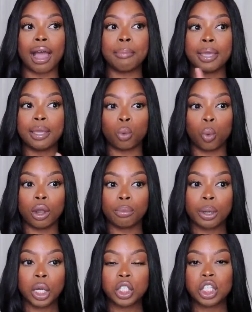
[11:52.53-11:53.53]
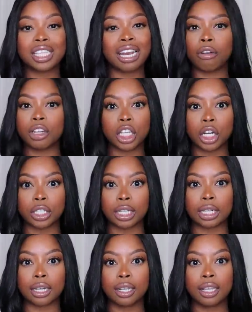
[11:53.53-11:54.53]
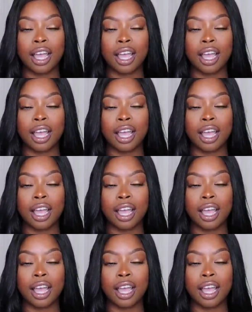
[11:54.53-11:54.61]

I made one purchase and I returned it.